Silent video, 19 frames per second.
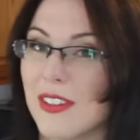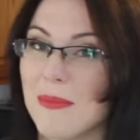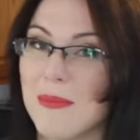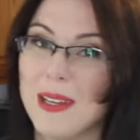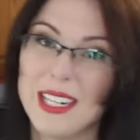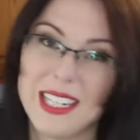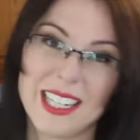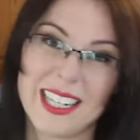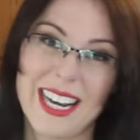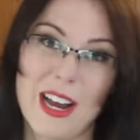
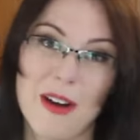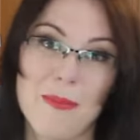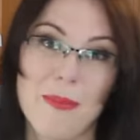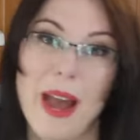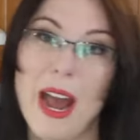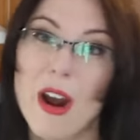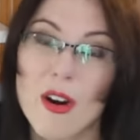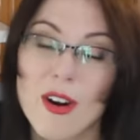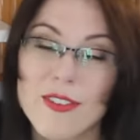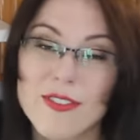depending on how
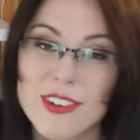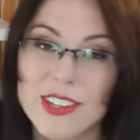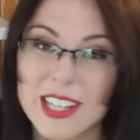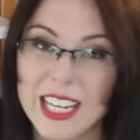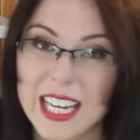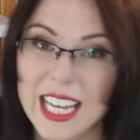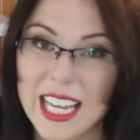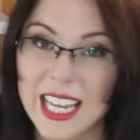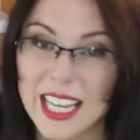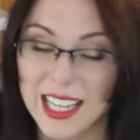powerful
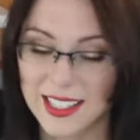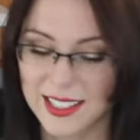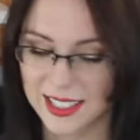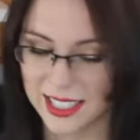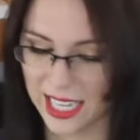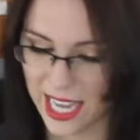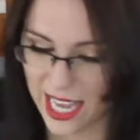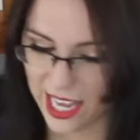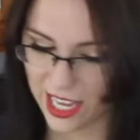it is.